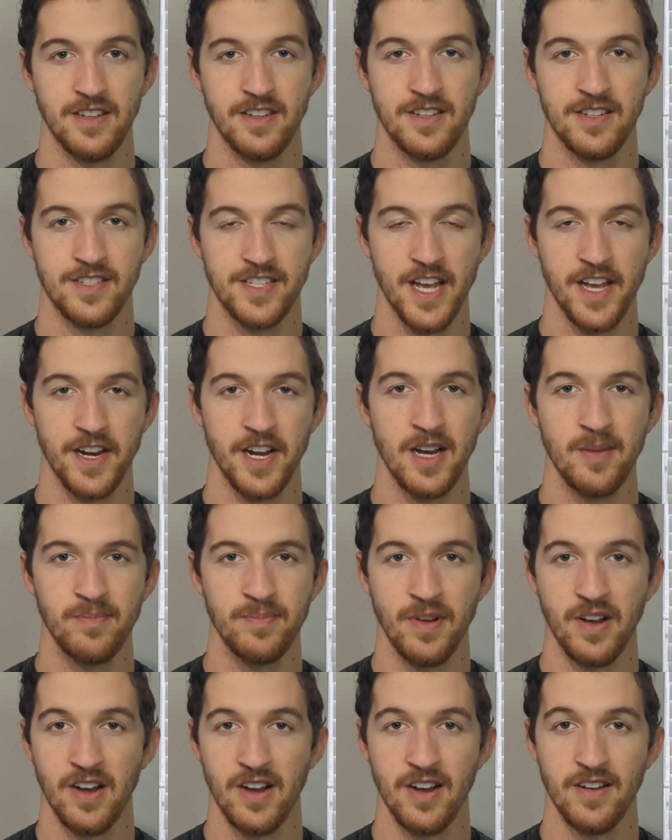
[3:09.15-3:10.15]
set
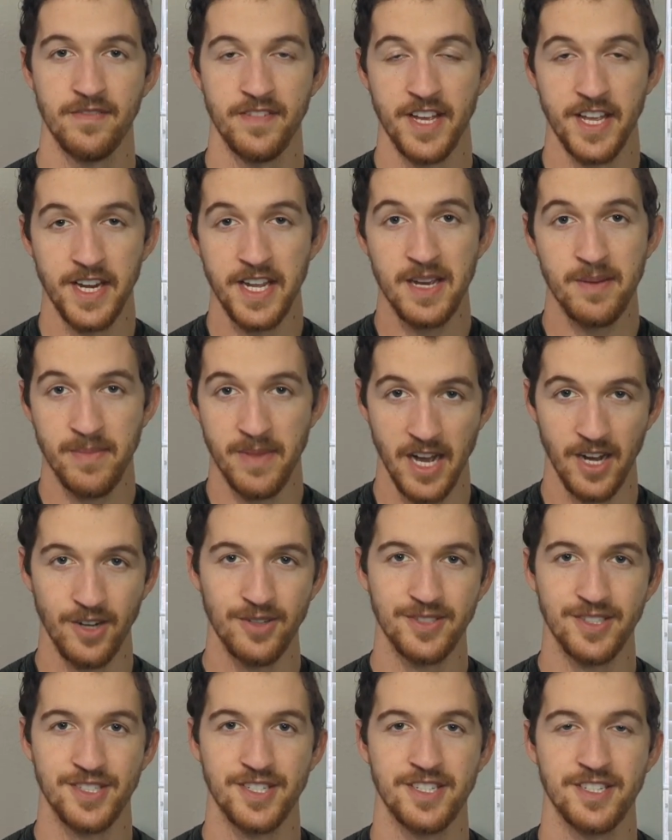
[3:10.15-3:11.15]
up of any
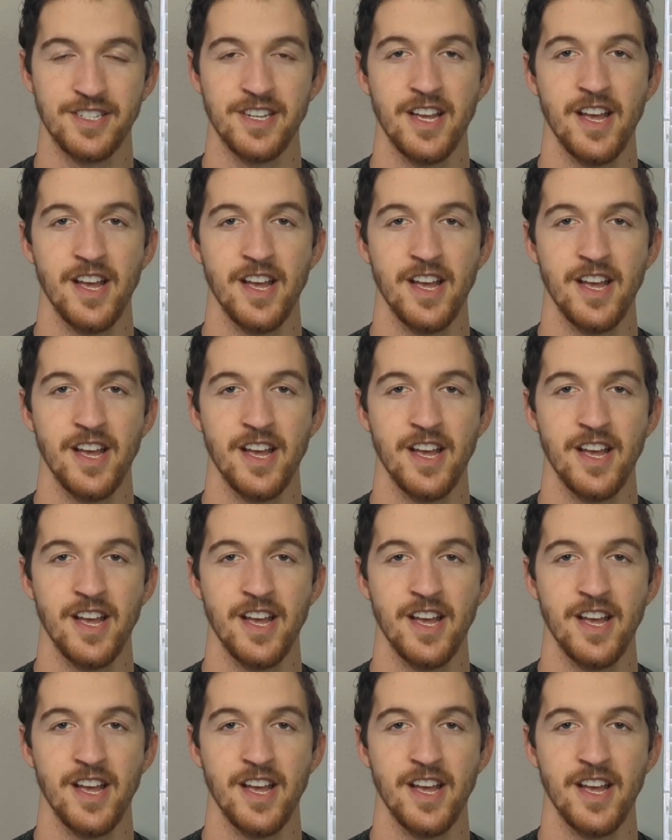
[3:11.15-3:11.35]
amount,